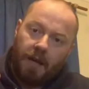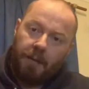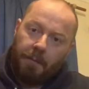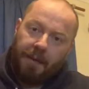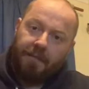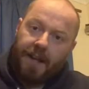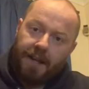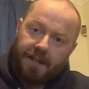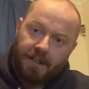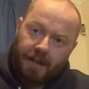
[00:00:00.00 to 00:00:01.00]
I'm a big fan
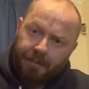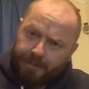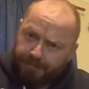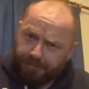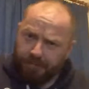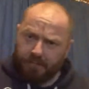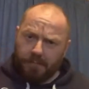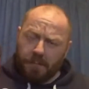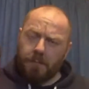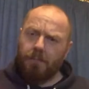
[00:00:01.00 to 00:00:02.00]
of this stuff.
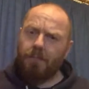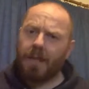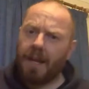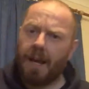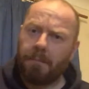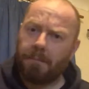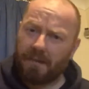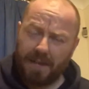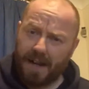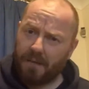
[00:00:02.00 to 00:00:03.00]
I'm a
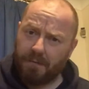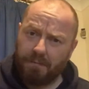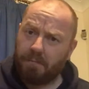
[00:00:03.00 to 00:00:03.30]
big fan of